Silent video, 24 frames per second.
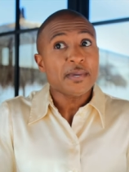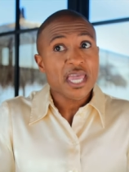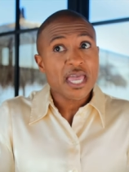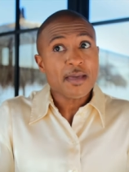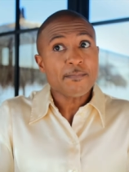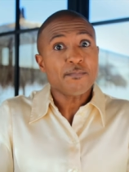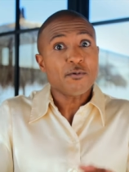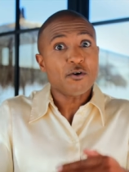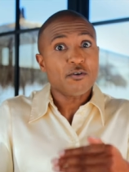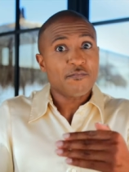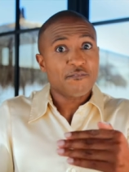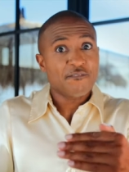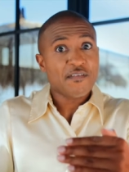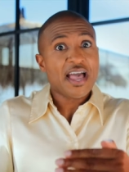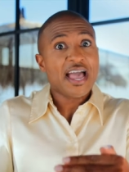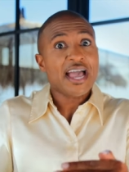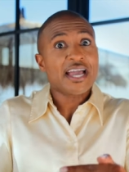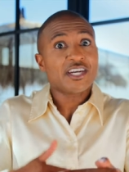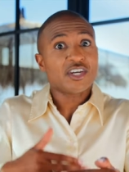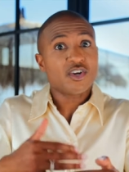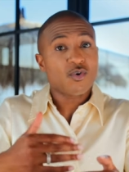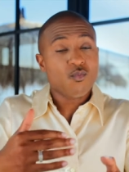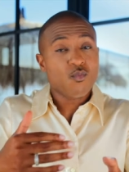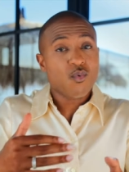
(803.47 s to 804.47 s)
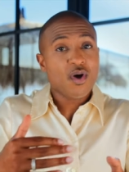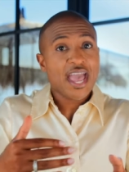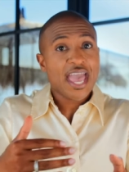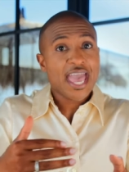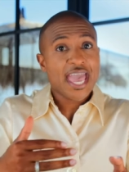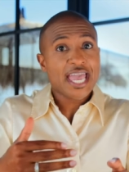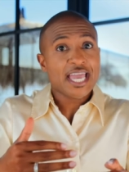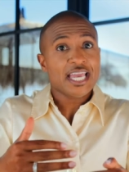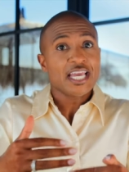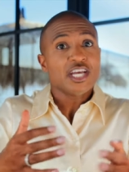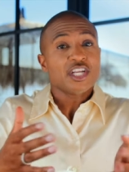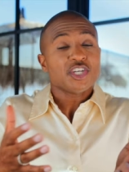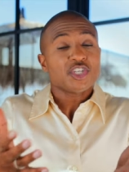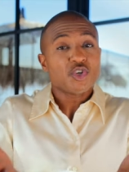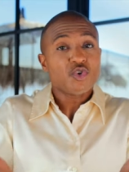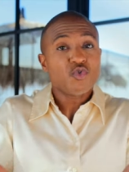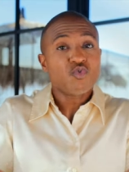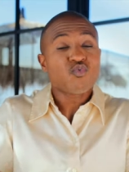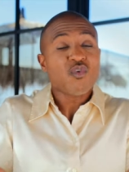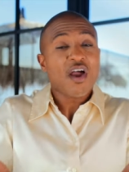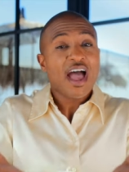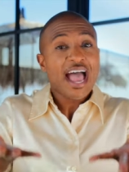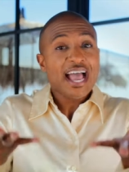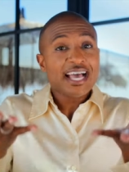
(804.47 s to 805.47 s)
People find a way
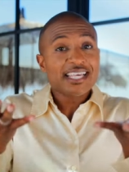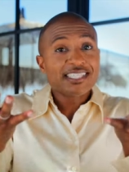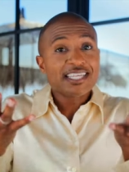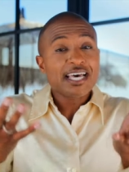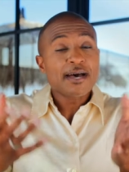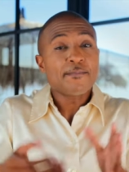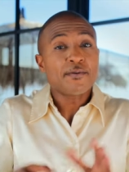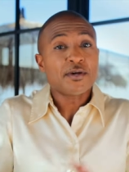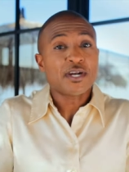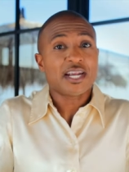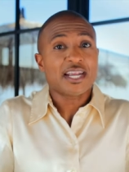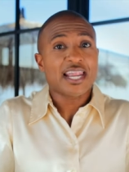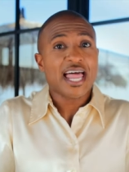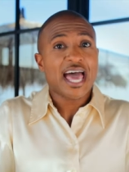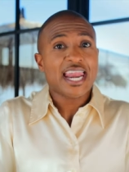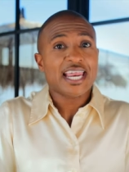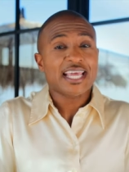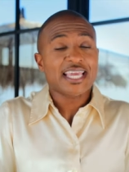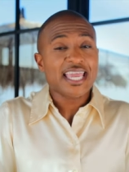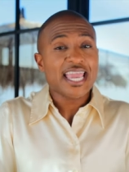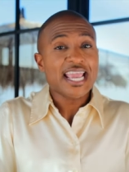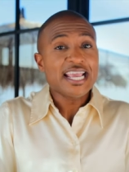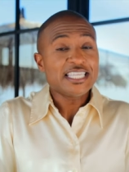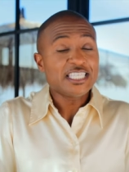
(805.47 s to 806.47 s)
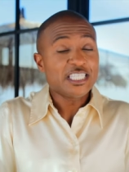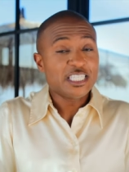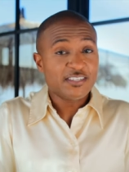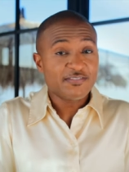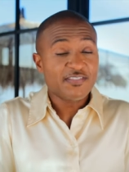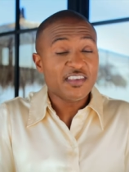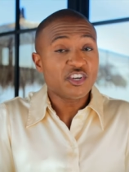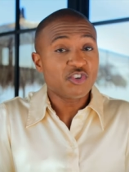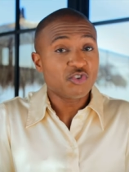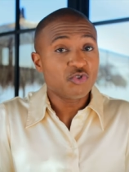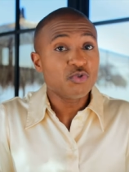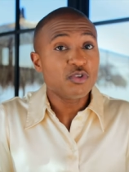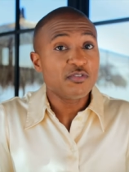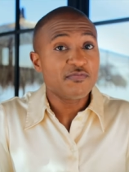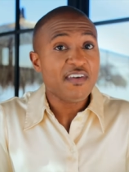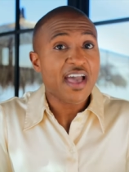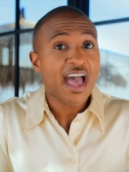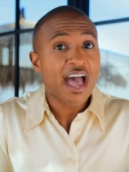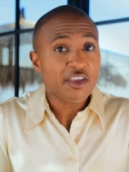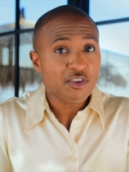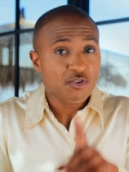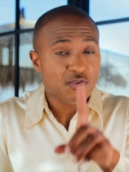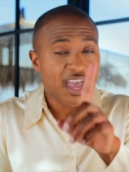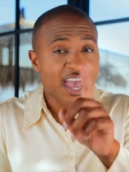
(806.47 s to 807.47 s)
to rise up in a lot of cases if they truly
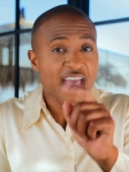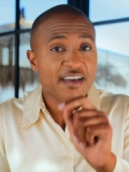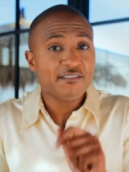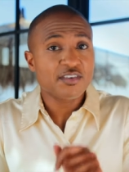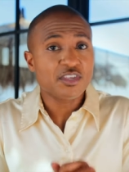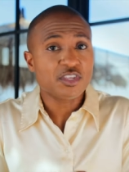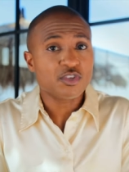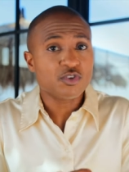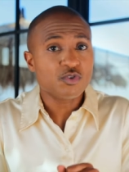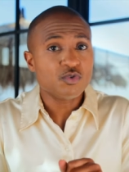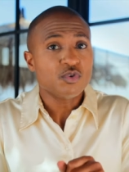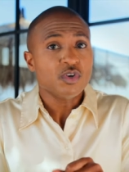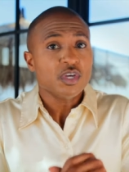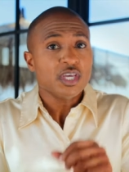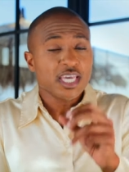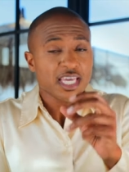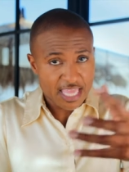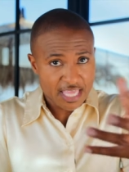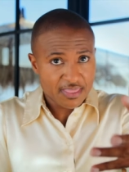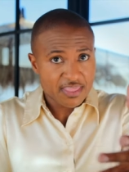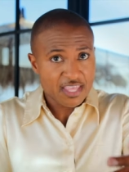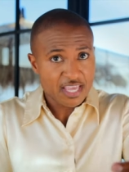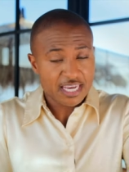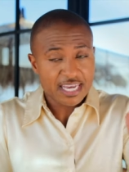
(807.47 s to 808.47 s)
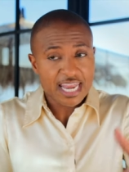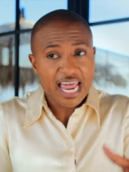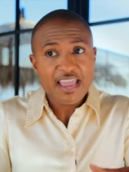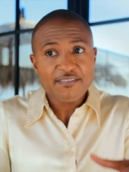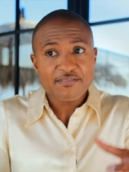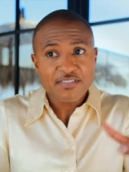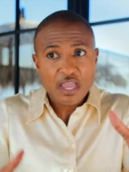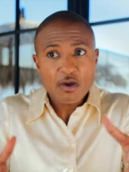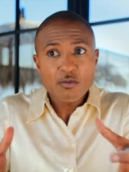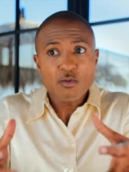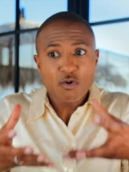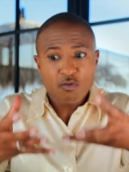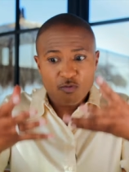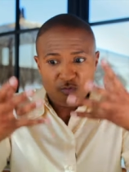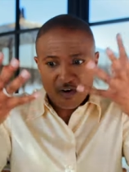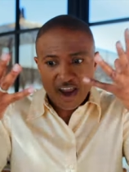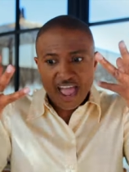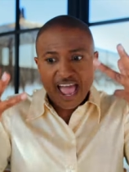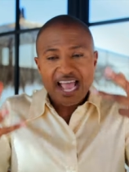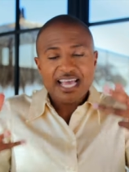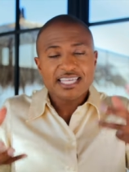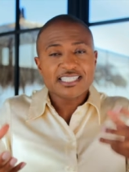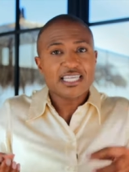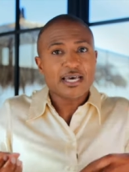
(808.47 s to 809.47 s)
value having you in their life. They will
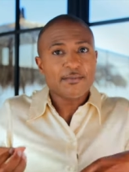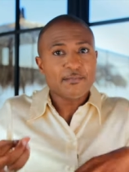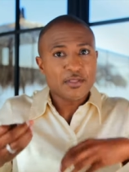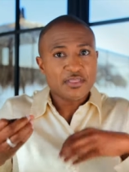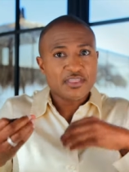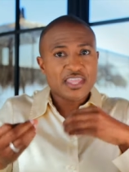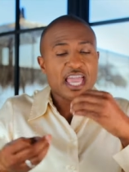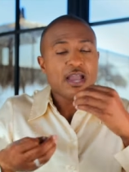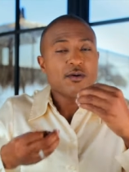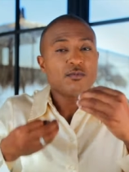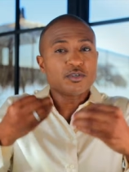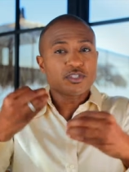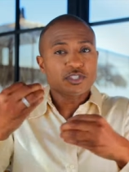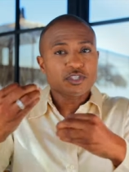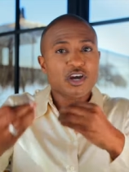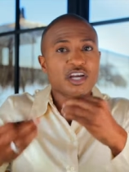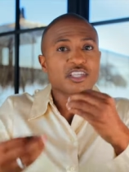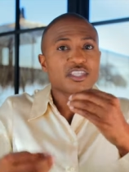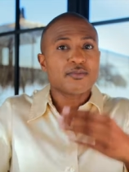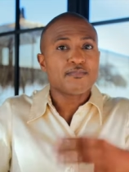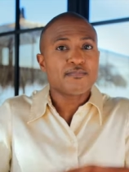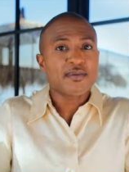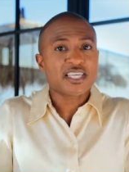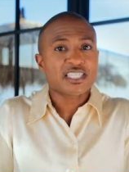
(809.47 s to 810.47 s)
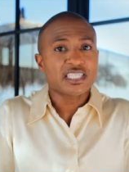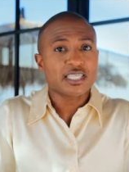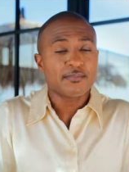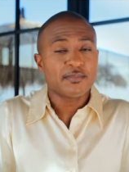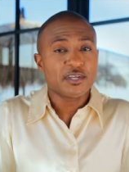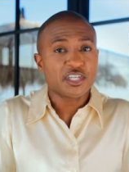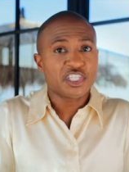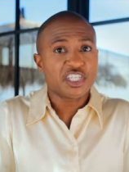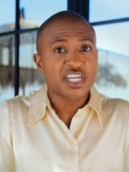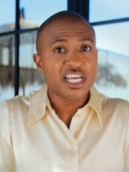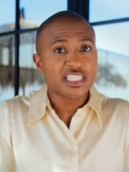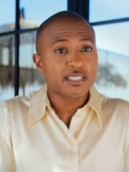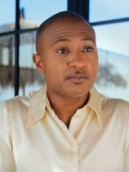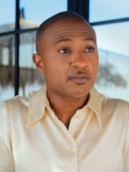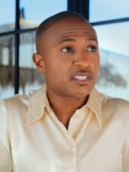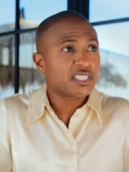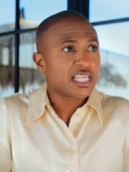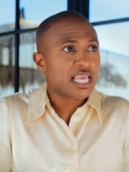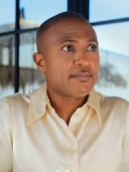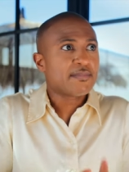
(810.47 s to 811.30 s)
rise up and they will start to make some adjustments.